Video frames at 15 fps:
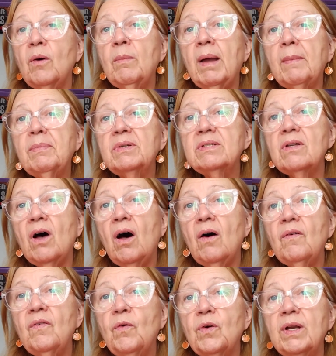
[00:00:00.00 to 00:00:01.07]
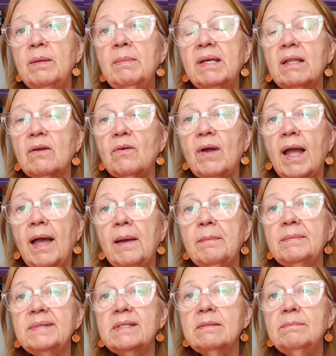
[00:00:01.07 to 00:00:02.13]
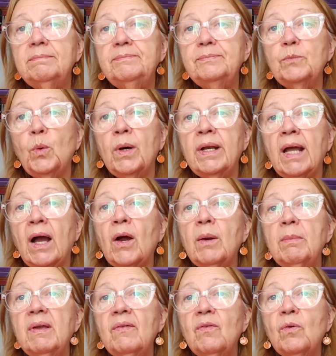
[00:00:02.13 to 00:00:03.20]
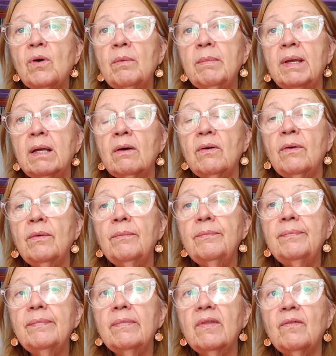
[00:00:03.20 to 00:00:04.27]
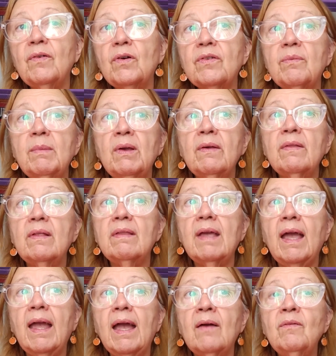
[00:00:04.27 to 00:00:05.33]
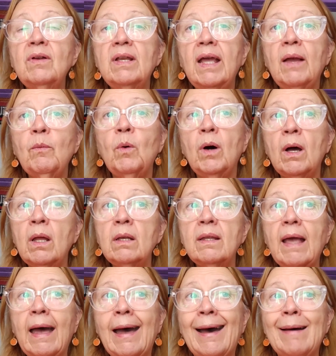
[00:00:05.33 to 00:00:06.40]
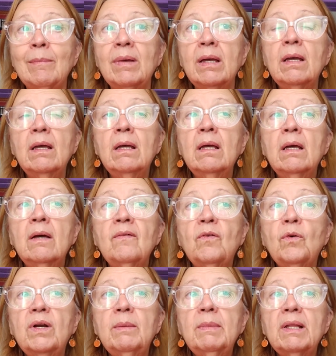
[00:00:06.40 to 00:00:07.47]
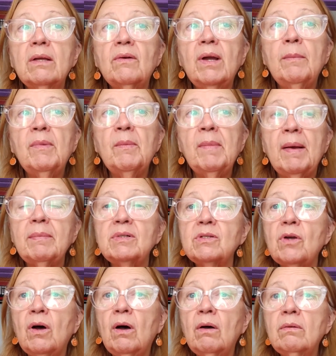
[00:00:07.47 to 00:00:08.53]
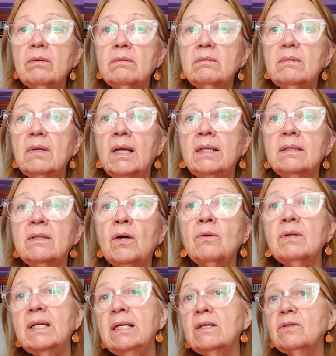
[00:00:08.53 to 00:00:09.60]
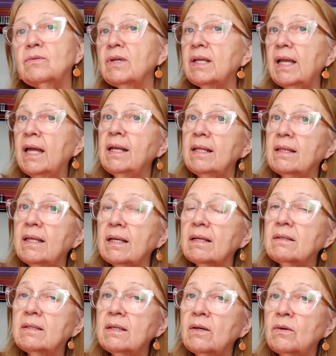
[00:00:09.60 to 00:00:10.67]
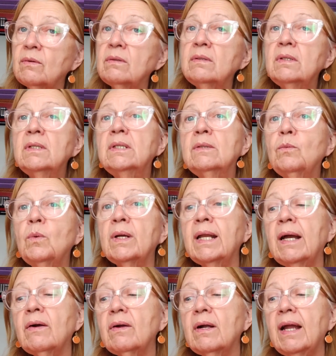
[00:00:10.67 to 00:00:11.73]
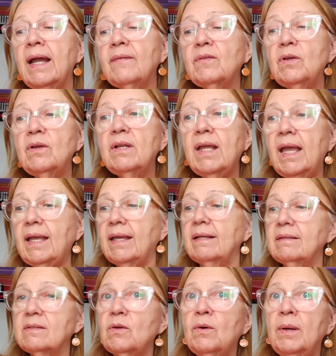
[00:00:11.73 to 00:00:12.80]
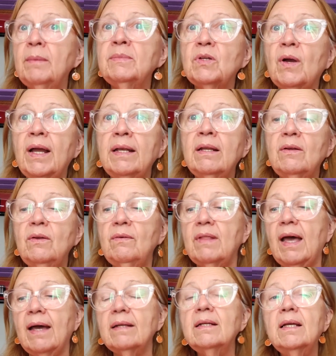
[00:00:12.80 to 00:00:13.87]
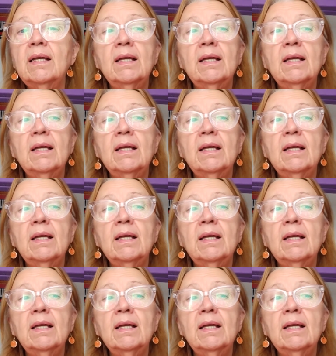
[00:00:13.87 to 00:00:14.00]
omeprazole 40 milligrams 1 hour before meal, the first meal of the day, every day, 1 tab, 40 milligram omeprazole, and don't eat or drink anything until 1 hour after you take it. So I'm trying to do that.